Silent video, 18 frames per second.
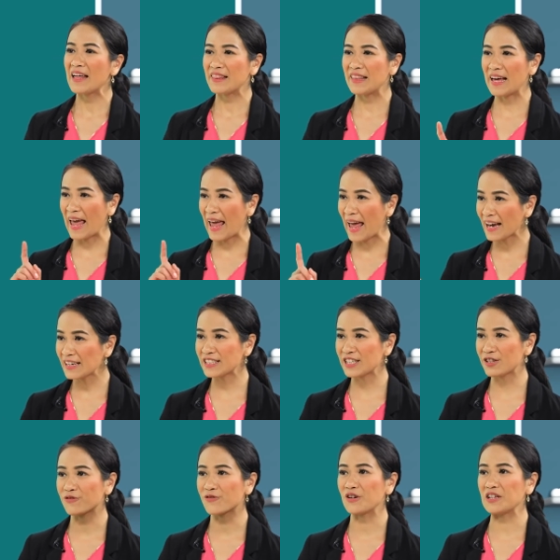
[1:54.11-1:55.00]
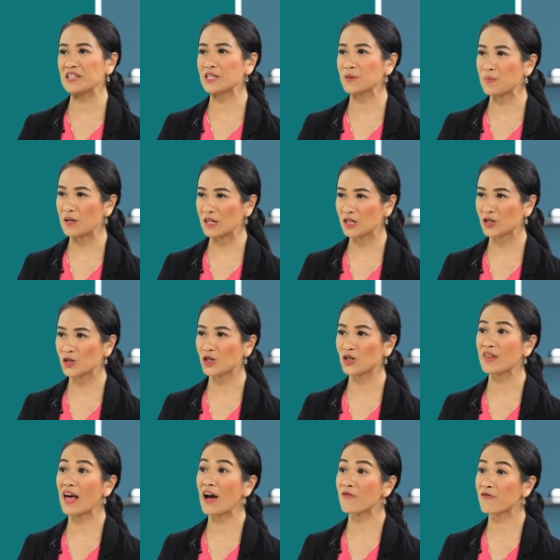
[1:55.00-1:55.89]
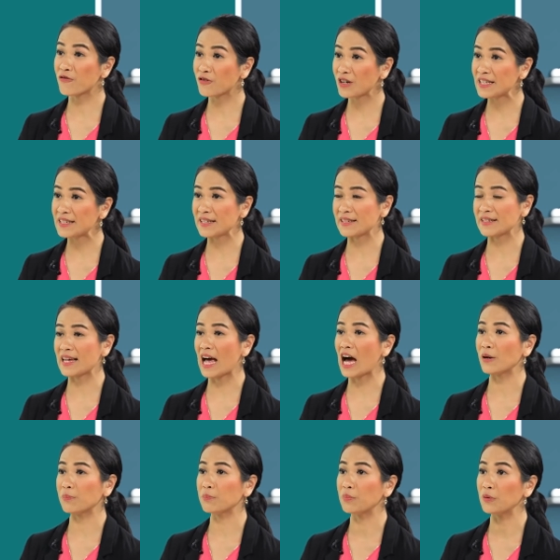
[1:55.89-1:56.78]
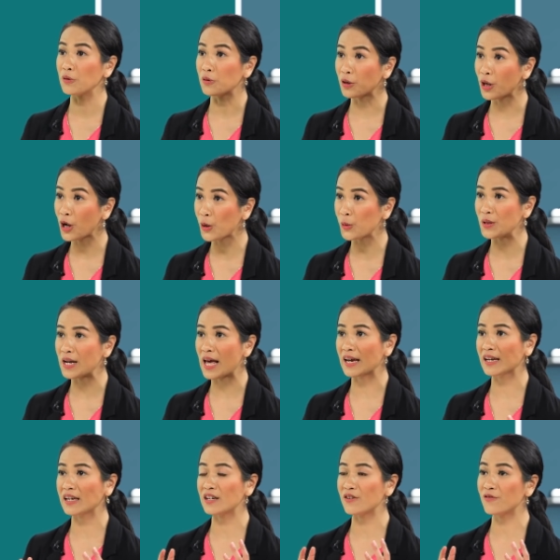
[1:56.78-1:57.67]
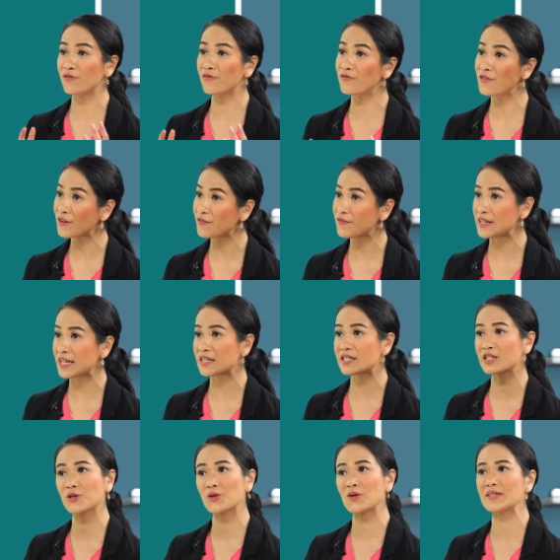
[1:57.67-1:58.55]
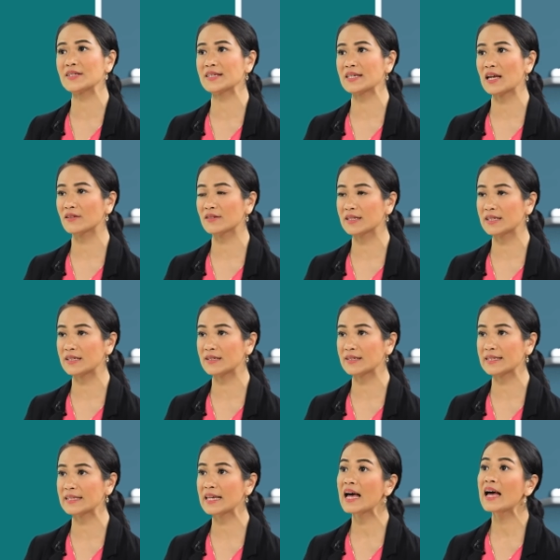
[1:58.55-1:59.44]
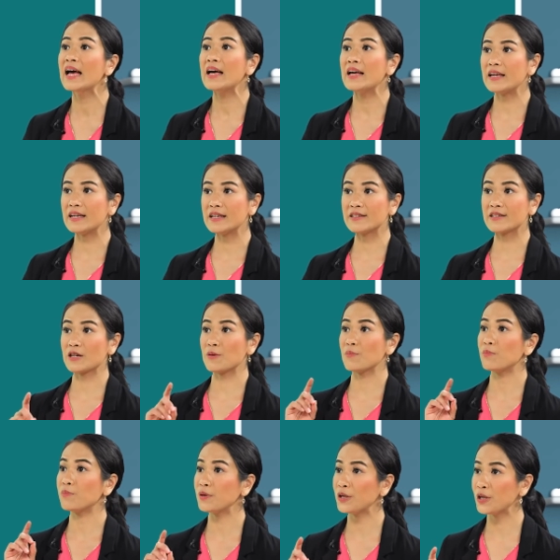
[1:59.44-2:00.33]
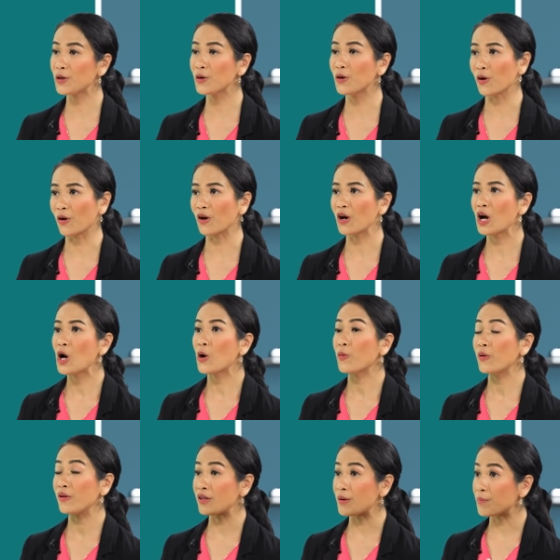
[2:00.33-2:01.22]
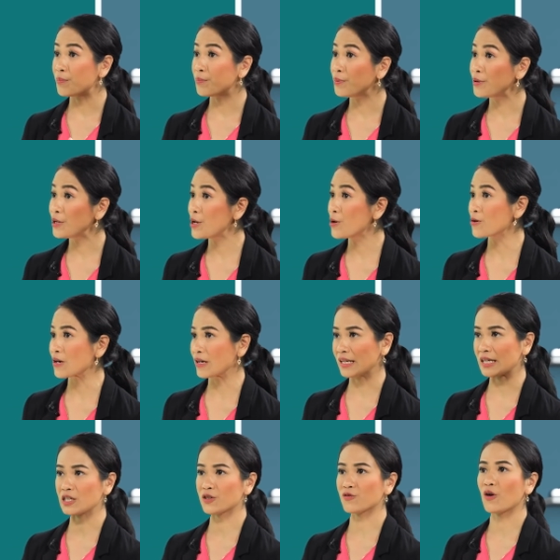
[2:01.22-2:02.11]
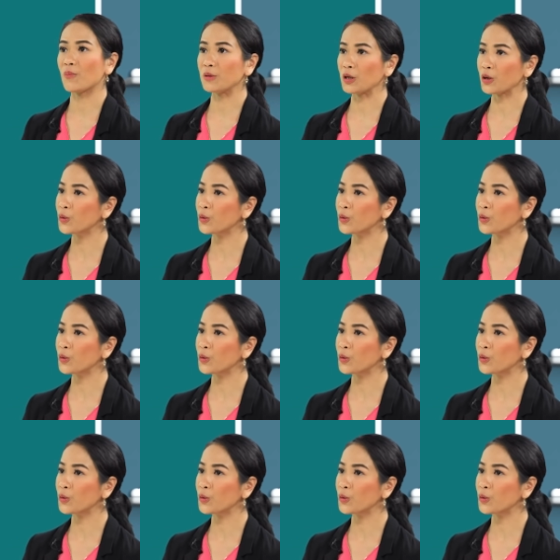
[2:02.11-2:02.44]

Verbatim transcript: The antifreeze mixture that freezes at below negative 50 degrees Celsius is impure with impurities from the